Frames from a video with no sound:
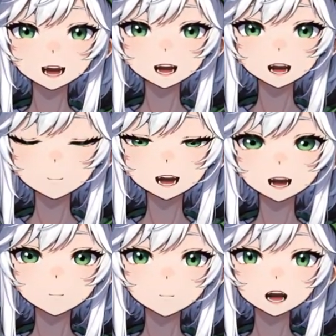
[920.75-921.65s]
which we haven't
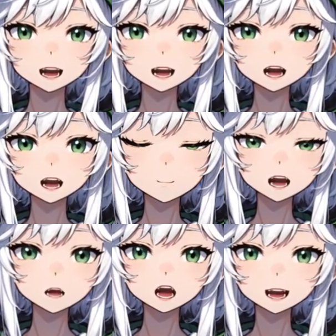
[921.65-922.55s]
really talked about,
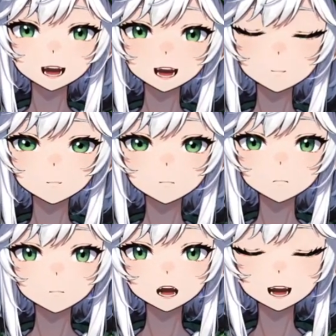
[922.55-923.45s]
just the
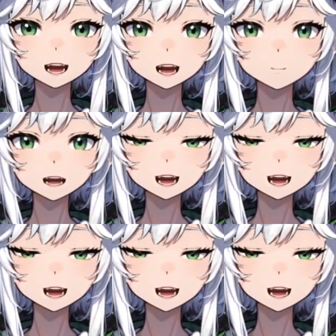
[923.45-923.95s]
ruble economy.